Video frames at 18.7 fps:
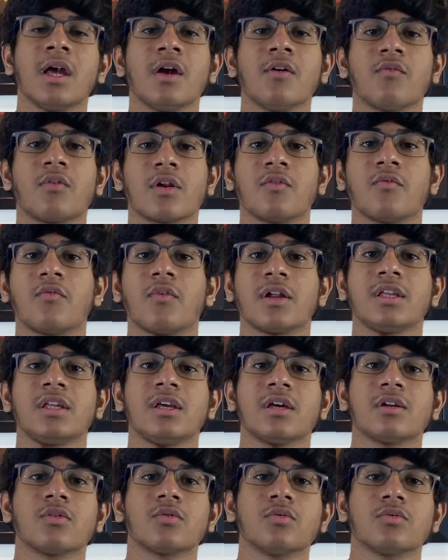for a
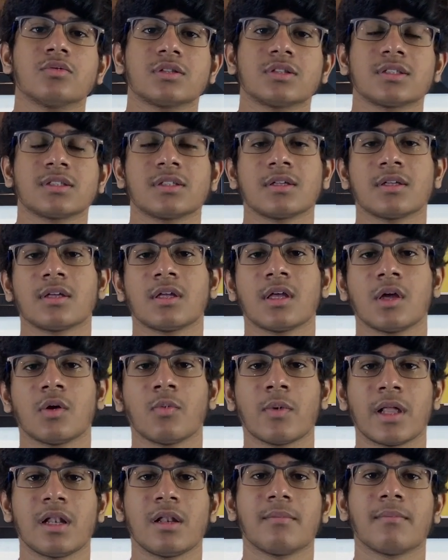1-year course?
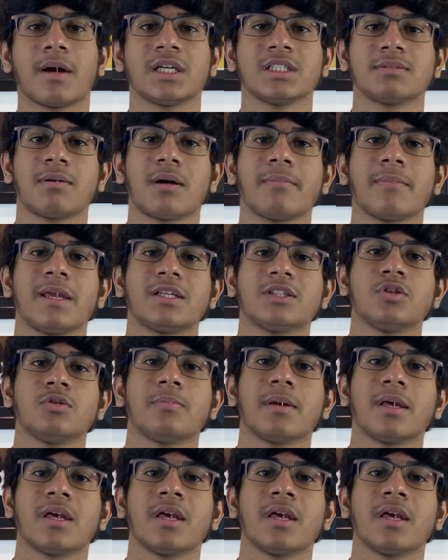Well, MindSpark makes you pay